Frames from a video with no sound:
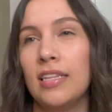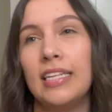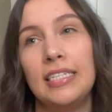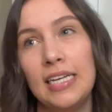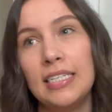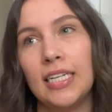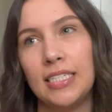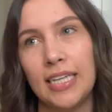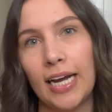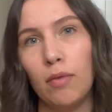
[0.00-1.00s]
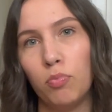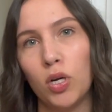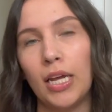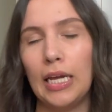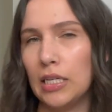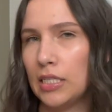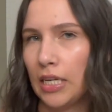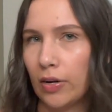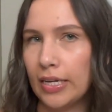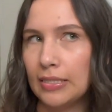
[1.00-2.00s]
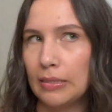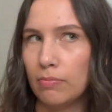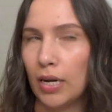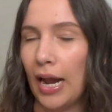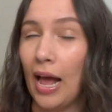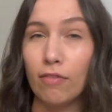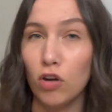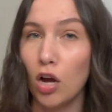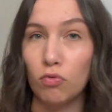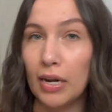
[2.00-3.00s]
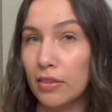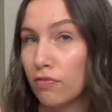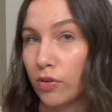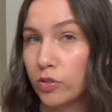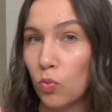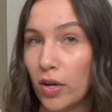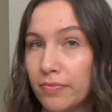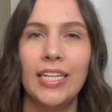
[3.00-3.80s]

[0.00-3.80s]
This is a second book in a series, but I have not read the first one.